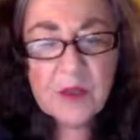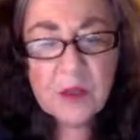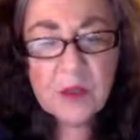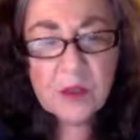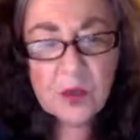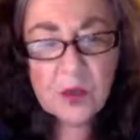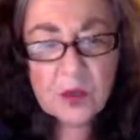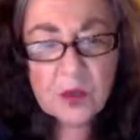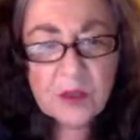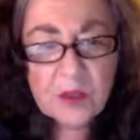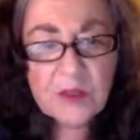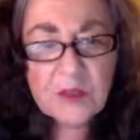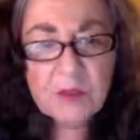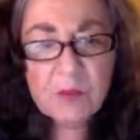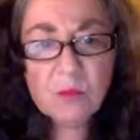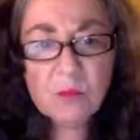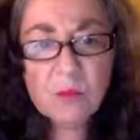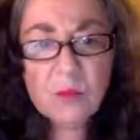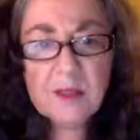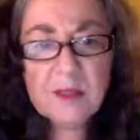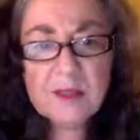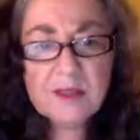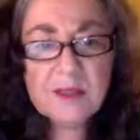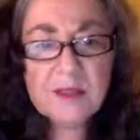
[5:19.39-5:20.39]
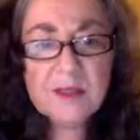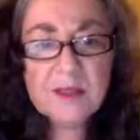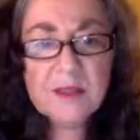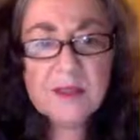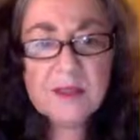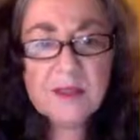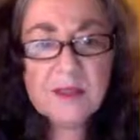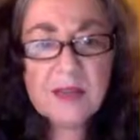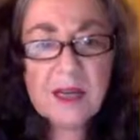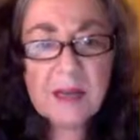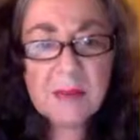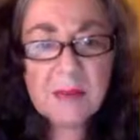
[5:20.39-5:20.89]
Look at what
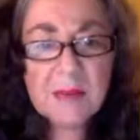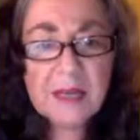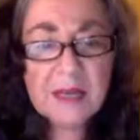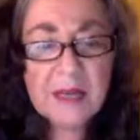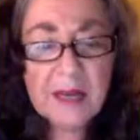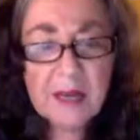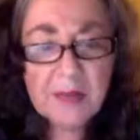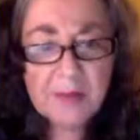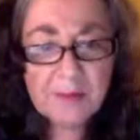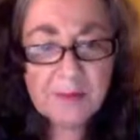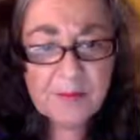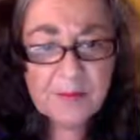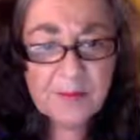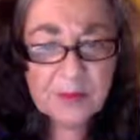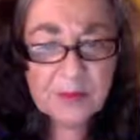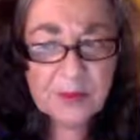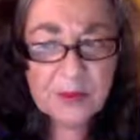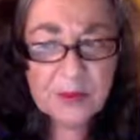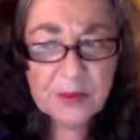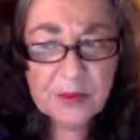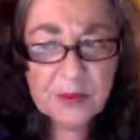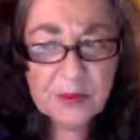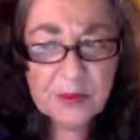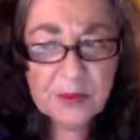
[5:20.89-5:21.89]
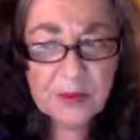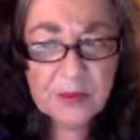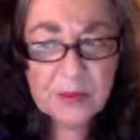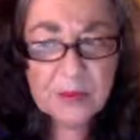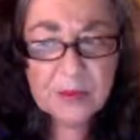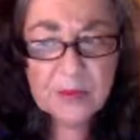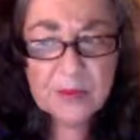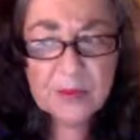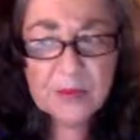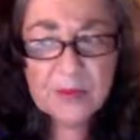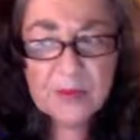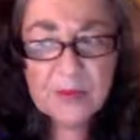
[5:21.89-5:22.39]
is coming up for you.
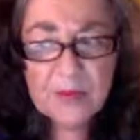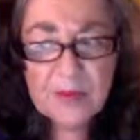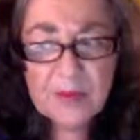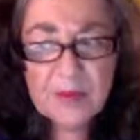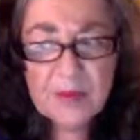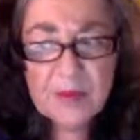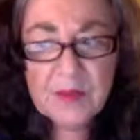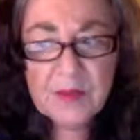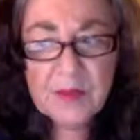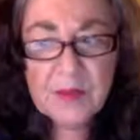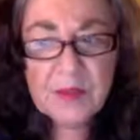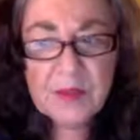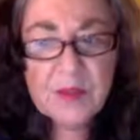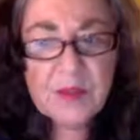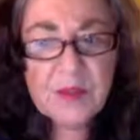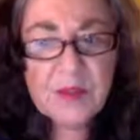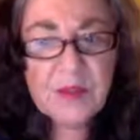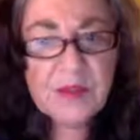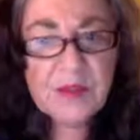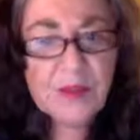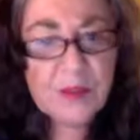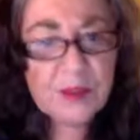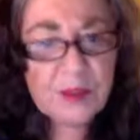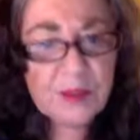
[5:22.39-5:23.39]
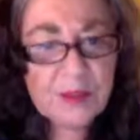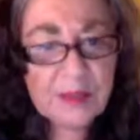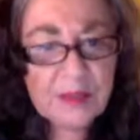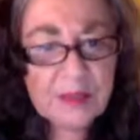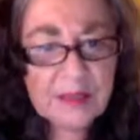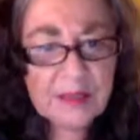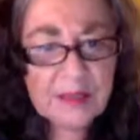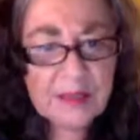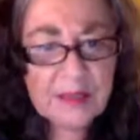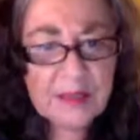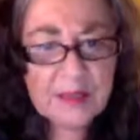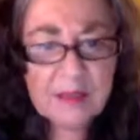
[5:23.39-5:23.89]

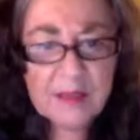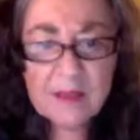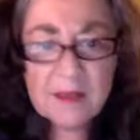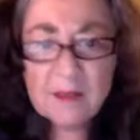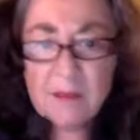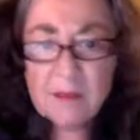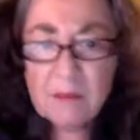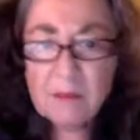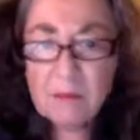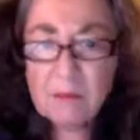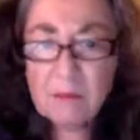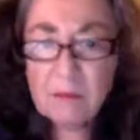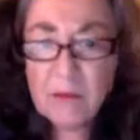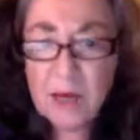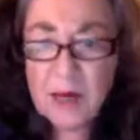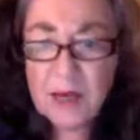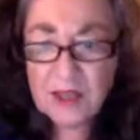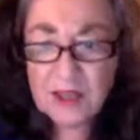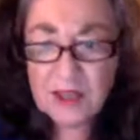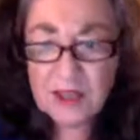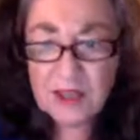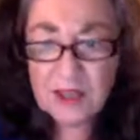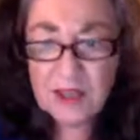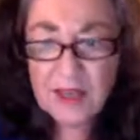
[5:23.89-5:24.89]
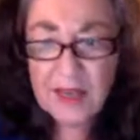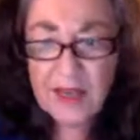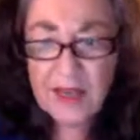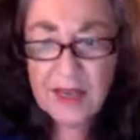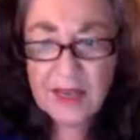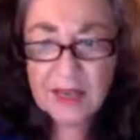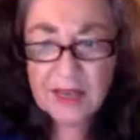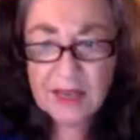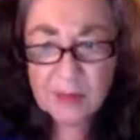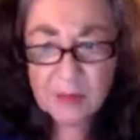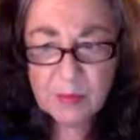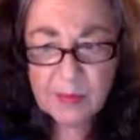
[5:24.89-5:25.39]
Certainly, much
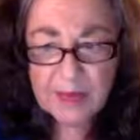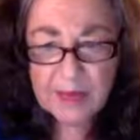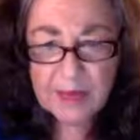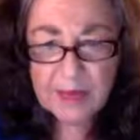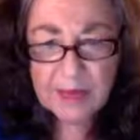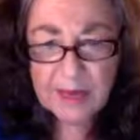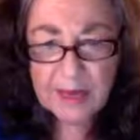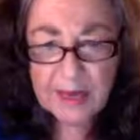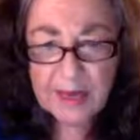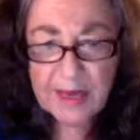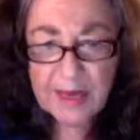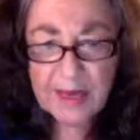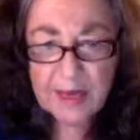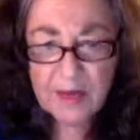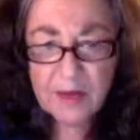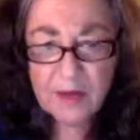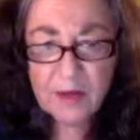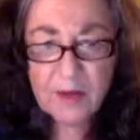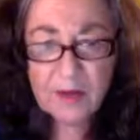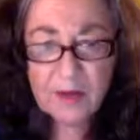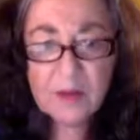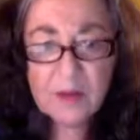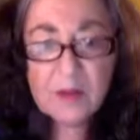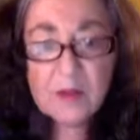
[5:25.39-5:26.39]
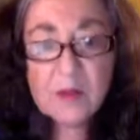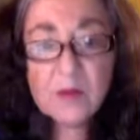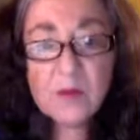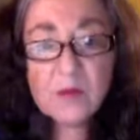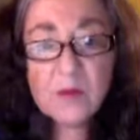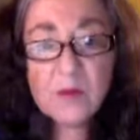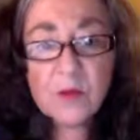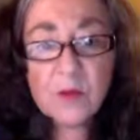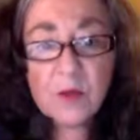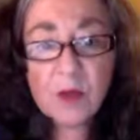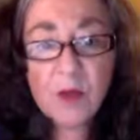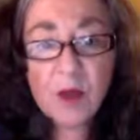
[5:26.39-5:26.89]
has been now
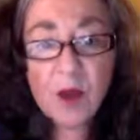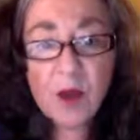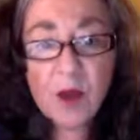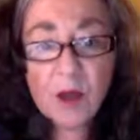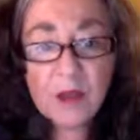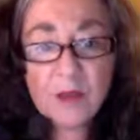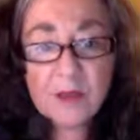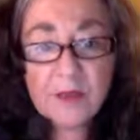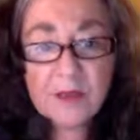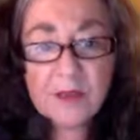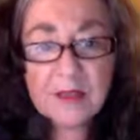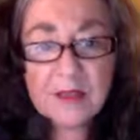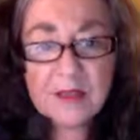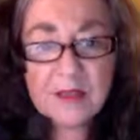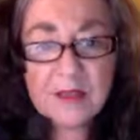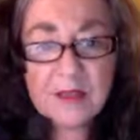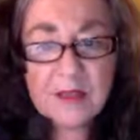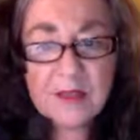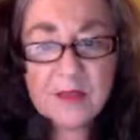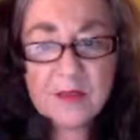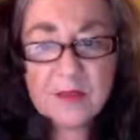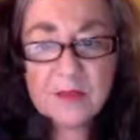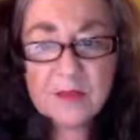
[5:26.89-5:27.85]
for all of us,